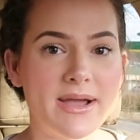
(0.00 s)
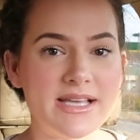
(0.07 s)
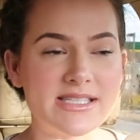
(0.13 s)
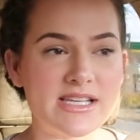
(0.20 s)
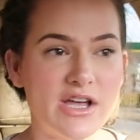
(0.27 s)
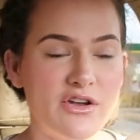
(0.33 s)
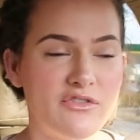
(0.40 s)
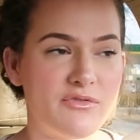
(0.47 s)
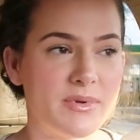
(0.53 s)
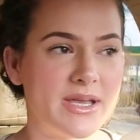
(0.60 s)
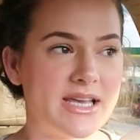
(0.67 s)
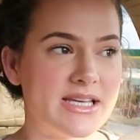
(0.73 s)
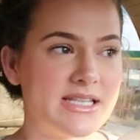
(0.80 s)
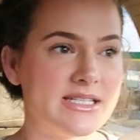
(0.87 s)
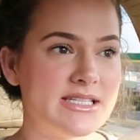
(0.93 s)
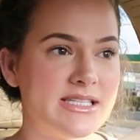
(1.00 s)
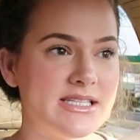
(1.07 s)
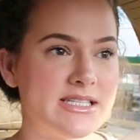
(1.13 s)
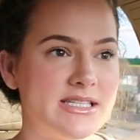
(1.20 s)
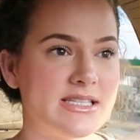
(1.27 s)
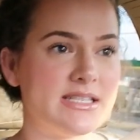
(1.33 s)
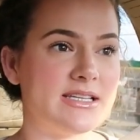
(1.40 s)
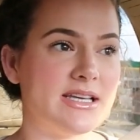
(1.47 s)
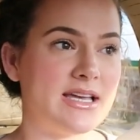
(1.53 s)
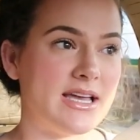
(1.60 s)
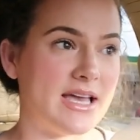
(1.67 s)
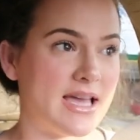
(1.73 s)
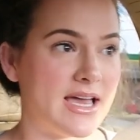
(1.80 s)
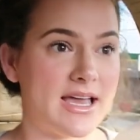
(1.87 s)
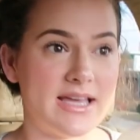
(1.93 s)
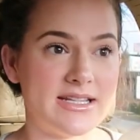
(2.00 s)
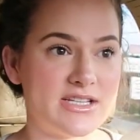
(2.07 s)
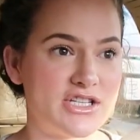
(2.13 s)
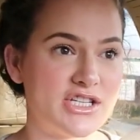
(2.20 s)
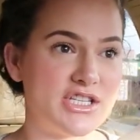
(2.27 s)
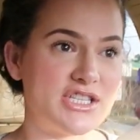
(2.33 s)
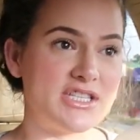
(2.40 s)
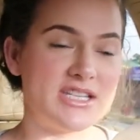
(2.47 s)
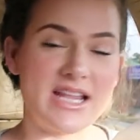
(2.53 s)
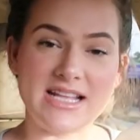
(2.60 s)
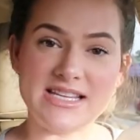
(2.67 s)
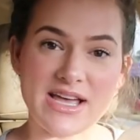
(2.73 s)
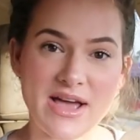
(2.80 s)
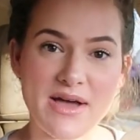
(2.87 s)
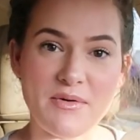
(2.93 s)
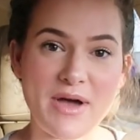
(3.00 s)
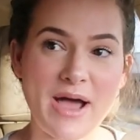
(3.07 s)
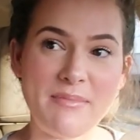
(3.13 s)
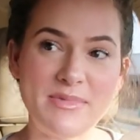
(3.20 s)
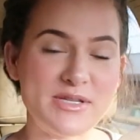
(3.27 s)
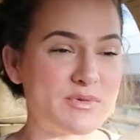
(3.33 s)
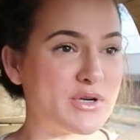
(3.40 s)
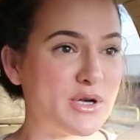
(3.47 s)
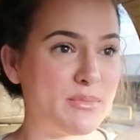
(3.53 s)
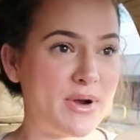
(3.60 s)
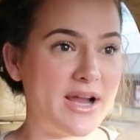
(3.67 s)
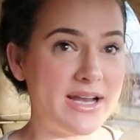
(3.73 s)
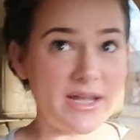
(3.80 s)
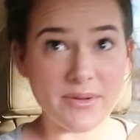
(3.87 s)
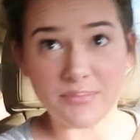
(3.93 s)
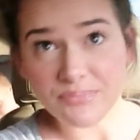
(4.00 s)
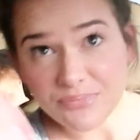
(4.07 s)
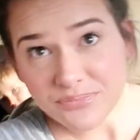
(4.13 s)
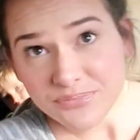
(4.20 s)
myself because it's just, that's what happens when you're pregnant.